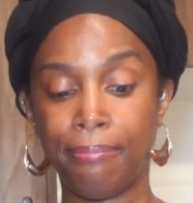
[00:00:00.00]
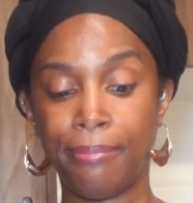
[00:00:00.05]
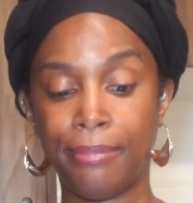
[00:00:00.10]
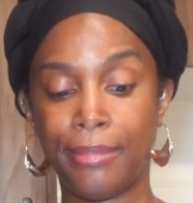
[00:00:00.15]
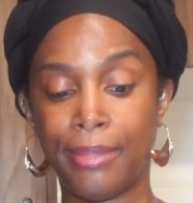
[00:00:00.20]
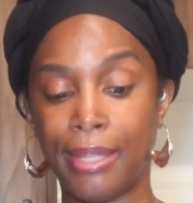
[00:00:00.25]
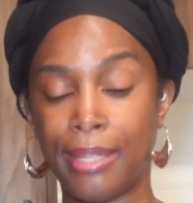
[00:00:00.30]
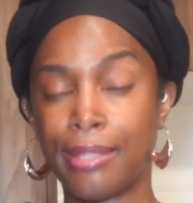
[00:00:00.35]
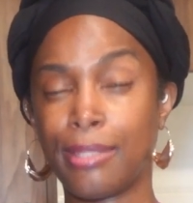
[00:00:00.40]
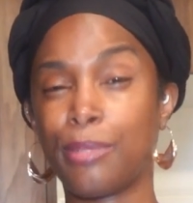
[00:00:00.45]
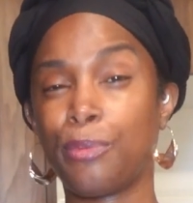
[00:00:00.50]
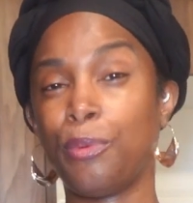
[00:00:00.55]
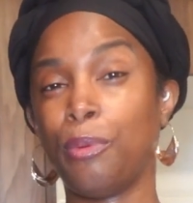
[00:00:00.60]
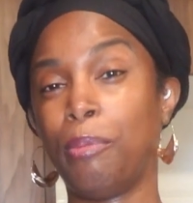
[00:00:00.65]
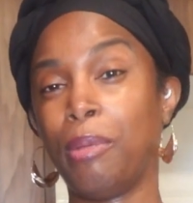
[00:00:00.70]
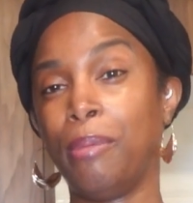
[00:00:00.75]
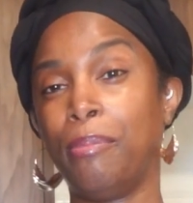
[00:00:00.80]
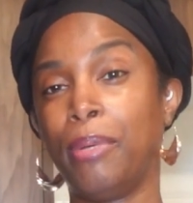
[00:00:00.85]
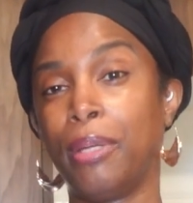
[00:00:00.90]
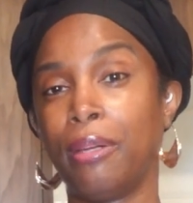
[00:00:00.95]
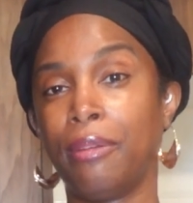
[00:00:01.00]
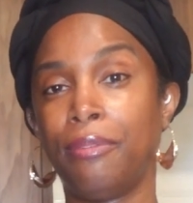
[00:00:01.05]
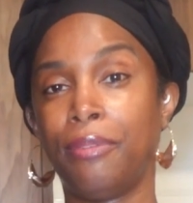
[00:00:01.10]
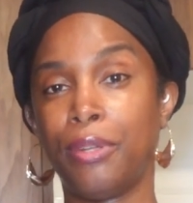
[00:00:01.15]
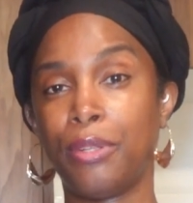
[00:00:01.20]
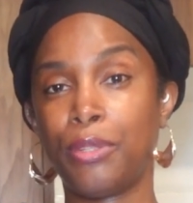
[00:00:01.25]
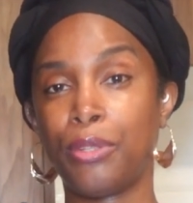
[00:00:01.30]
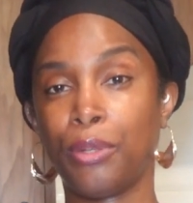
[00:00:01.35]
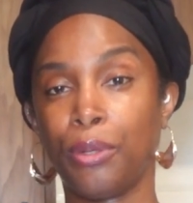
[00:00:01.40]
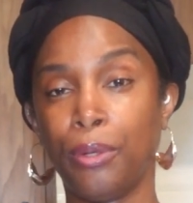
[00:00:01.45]
this would be
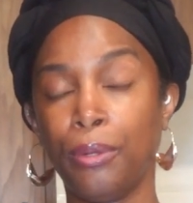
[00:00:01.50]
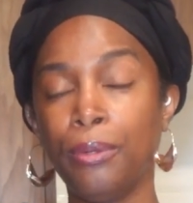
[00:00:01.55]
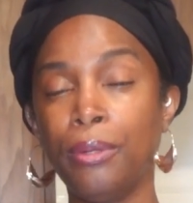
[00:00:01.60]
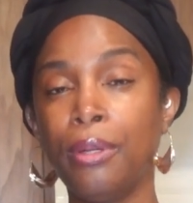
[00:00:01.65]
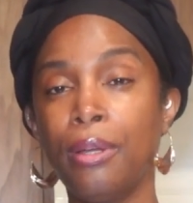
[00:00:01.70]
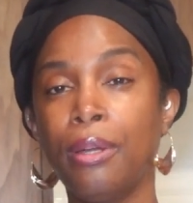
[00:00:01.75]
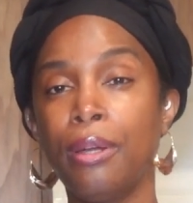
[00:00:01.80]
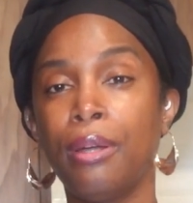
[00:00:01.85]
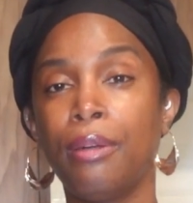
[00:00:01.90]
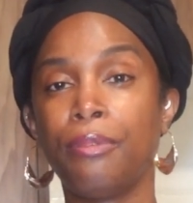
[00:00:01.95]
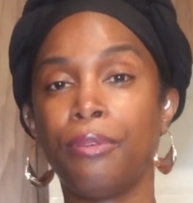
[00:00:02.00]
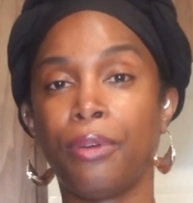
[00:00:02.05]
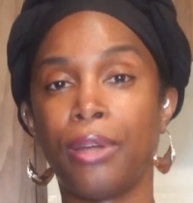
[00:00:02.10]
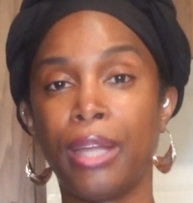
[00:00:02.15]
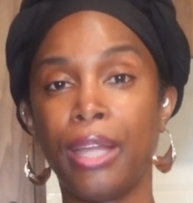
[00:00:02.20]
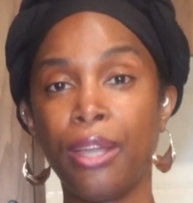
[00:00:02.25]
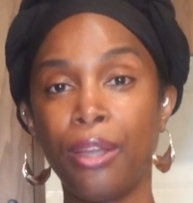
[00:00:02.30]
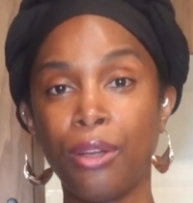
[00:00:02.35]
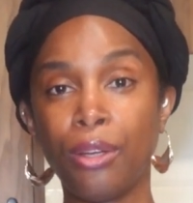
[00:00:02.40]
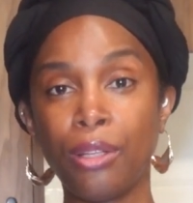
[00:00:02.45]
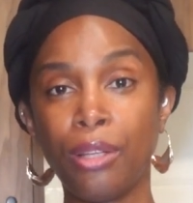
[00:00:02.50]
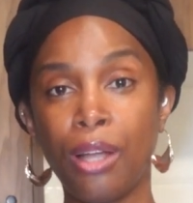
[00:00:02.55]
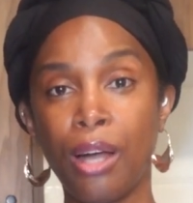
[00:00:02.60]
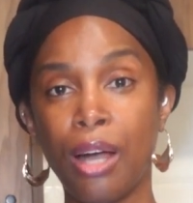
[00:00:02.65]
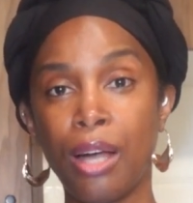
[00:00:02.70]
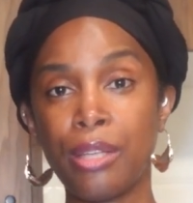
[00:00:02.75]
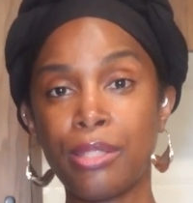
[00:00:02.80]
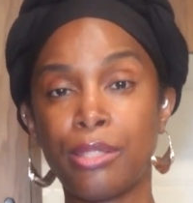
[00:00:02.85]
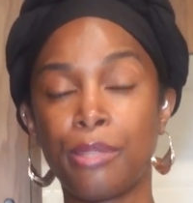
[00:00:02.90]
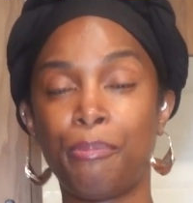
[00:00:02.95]
beneficial for hair
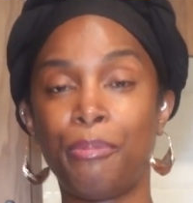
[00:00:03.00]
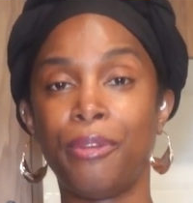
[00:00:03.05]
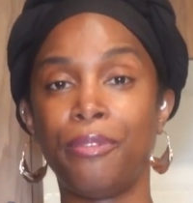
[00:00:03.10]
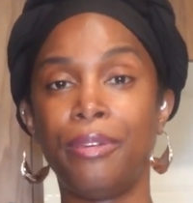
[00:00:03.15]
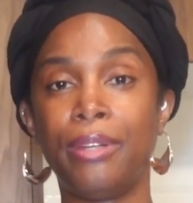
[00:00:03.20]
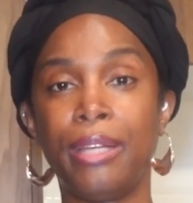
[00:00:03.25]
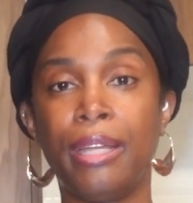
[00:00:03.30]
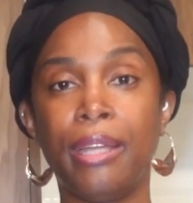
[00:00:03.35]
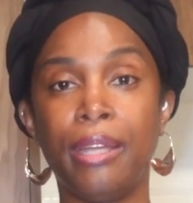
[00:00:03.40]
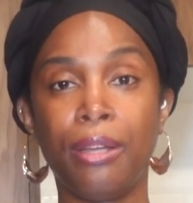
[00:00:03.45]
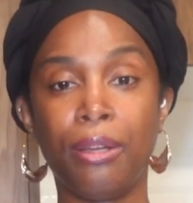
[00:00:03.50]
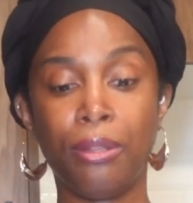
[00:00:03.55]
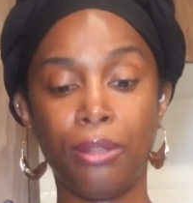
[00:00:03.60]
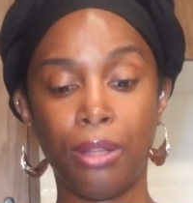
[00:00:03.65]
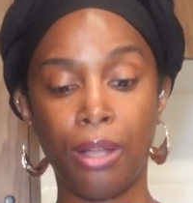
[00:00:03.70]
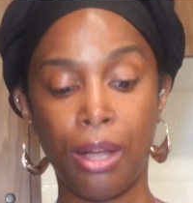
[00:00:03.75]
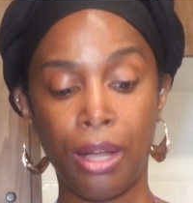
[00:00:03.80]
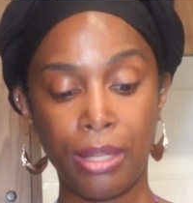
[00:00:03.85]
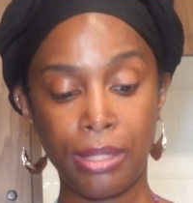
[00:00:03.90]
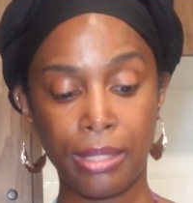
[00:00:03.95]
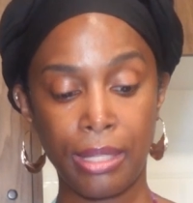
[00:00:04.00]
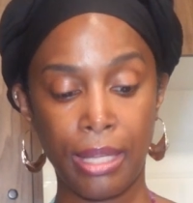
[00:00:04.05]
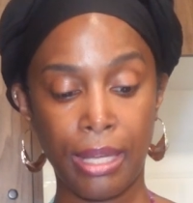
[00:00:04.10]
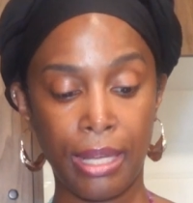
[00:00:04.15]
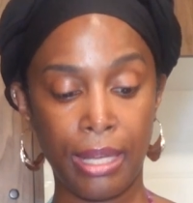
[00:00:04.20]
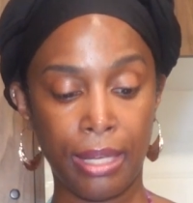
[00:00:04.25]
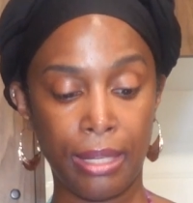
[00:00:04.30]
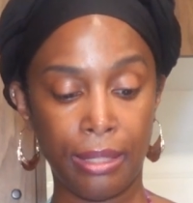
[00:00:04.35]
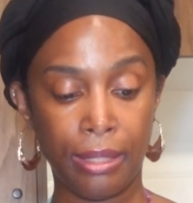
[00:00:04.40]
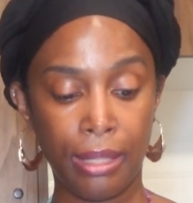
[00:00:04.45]
loss, preventing hair loss,
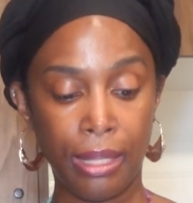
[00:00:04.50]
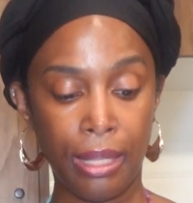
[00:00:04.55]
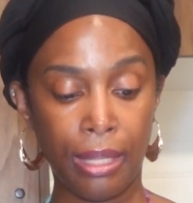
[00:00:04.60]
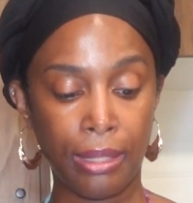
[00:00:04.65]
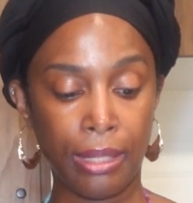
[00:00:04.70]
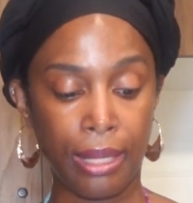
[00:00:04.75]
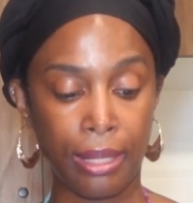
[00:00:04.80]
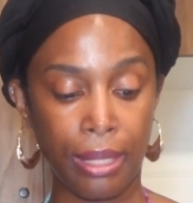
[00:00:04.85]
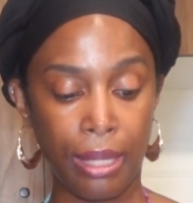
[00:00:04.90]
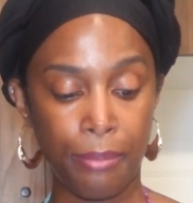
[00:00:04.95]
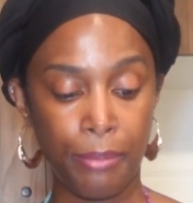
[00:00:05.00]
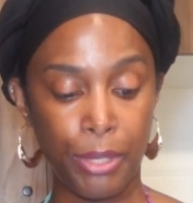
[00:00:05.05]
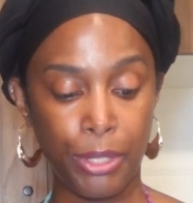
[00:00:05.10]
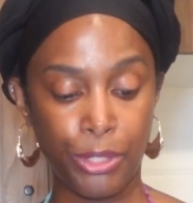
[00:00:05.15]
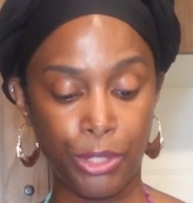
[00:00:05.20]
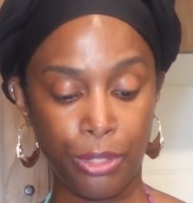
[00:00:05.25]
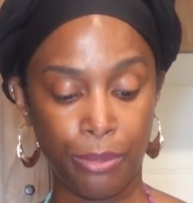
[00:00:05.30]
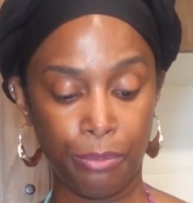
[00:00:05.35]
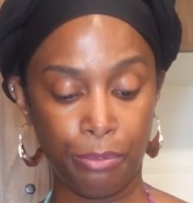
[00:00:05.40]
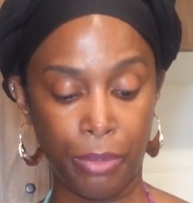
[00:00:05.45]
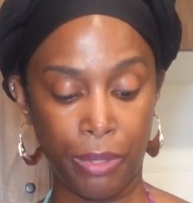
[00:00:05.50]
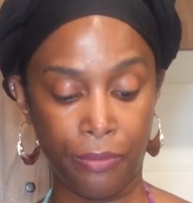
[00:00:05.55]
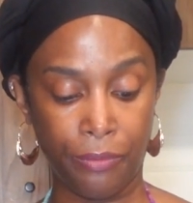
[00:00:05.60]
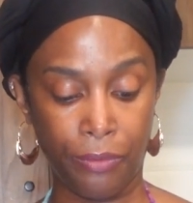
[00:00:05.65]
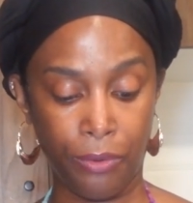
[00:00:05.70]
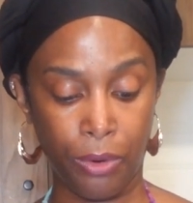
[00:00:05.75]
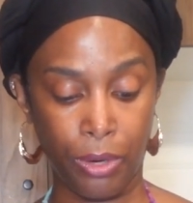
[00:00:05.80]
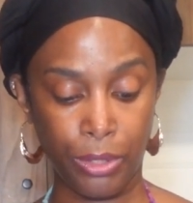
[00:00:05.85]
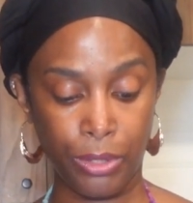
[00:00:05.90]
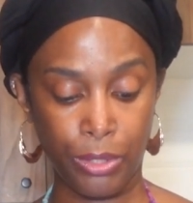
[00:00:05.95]
and like I mentioned
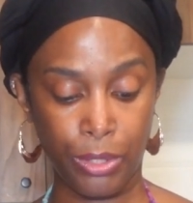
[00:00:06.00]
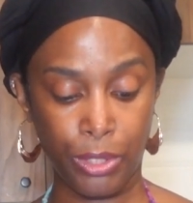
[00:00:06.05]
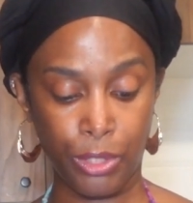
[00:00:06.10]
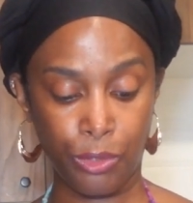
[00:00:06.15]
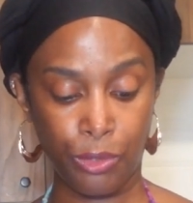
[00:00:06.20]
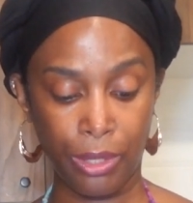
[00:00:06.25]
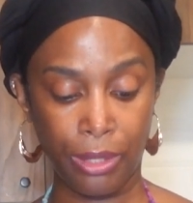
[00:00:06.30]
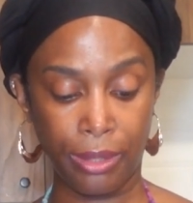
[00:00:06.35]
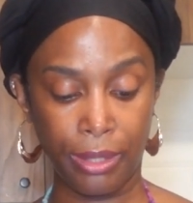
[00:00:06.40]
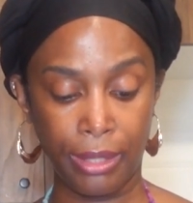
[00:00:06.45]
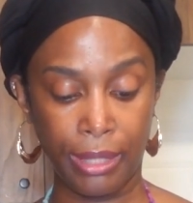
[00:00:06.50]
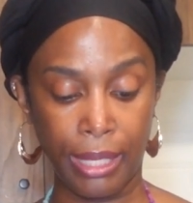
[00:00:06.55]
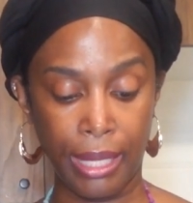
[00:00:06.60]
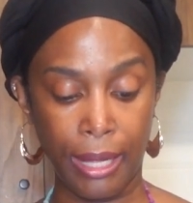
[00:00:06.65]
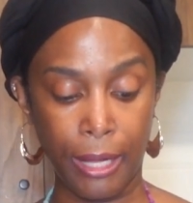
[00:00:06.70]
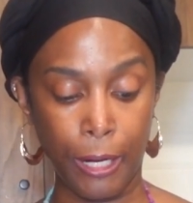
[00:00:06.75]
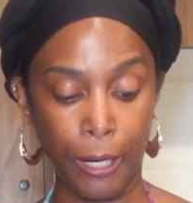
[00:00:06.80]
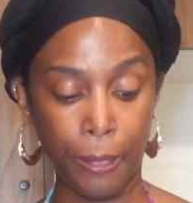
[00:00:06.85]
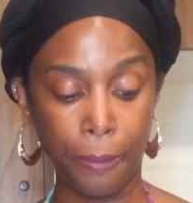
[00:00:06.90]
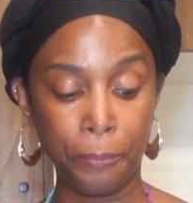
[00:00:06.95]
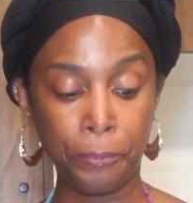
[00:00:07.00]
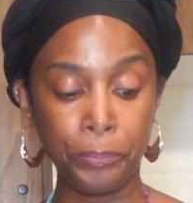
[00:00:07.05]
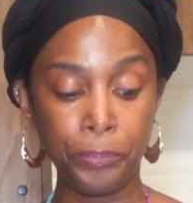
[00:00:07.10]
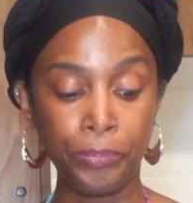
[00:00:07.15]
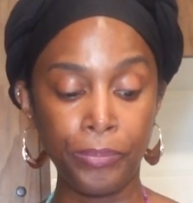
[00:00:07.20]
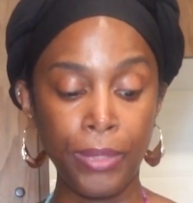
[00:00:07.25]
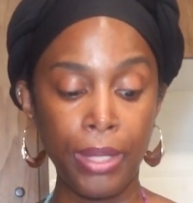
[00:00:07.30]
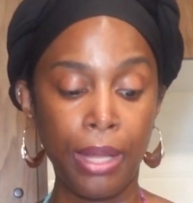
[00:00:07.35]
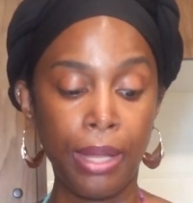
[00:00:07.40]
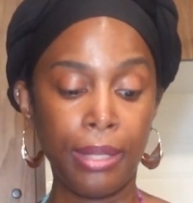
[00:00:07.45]
before, to strengthen the hair.
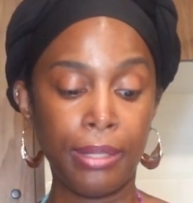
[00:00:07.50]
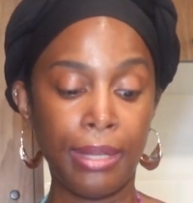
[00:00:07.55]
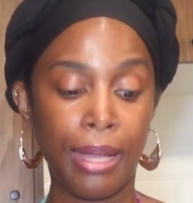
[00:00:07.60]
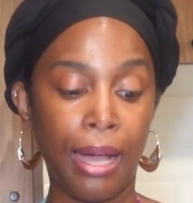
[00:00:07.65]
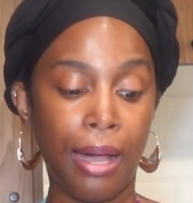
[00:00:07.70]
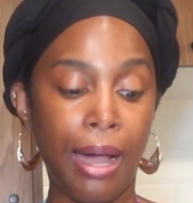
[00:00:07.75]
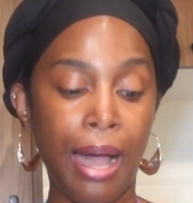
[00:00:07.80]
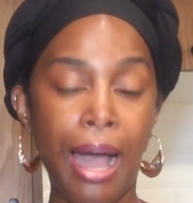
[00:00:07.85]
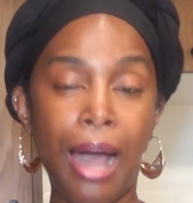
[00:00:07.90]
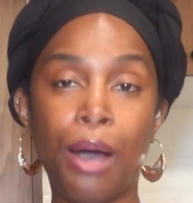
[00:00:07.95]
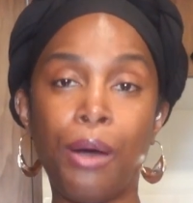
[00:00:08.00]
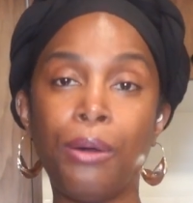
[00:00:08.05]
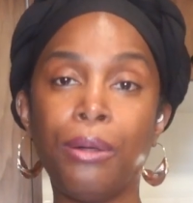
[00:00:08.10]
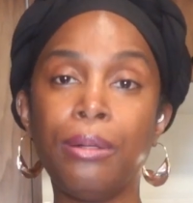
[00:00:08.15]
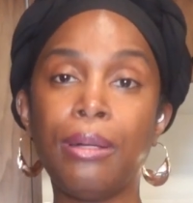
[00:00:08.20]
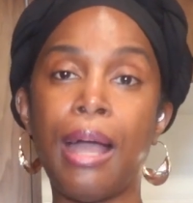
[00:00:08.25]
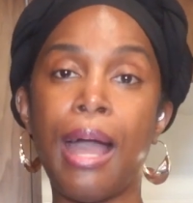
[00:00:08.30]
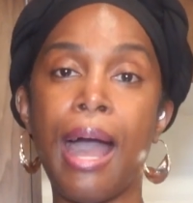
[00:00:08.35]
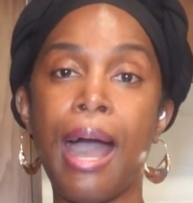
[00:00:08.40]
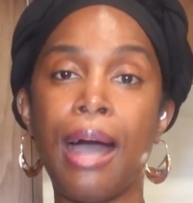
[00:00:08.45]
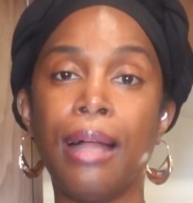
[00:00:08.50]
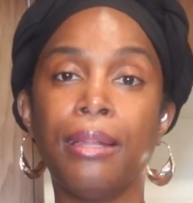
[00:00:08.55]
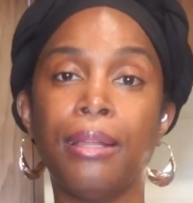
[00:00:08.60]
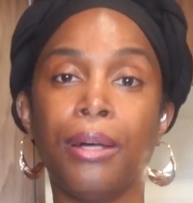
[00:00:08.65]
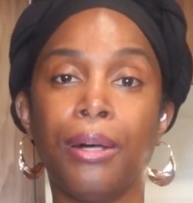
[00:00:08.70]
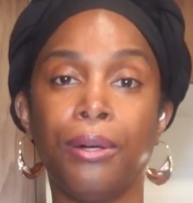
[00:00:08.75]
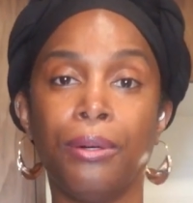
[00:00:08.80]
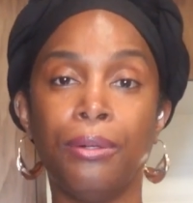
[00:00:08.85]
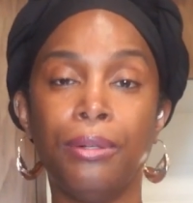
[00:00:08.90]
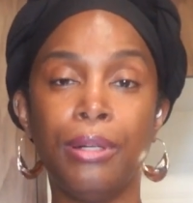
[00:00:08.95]
Now, how
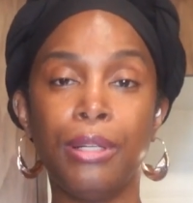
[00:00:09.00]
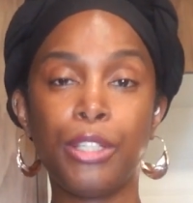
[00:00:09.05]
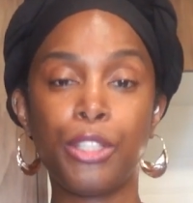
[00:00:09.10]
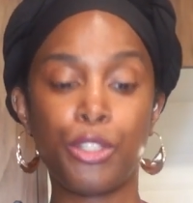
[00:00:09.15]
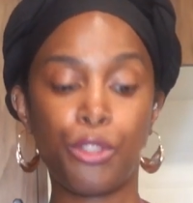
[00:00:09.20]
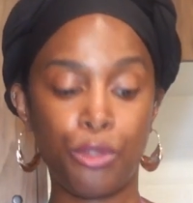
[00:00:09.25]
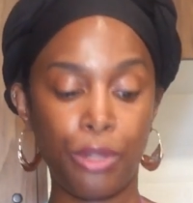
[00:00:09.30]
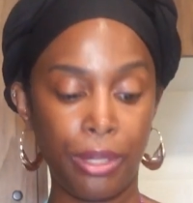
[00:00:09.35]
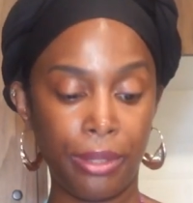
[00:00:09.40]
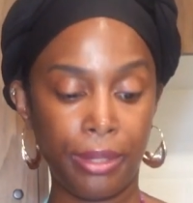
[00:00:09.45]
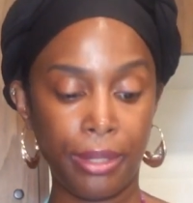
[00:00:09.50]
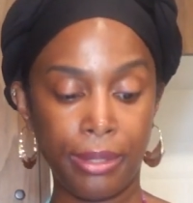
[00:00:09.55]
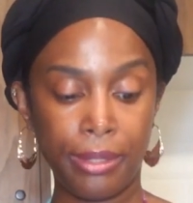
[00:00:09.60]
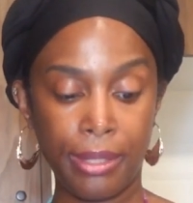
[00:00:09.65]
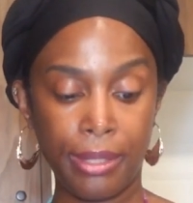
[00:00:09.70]
aloe strengthens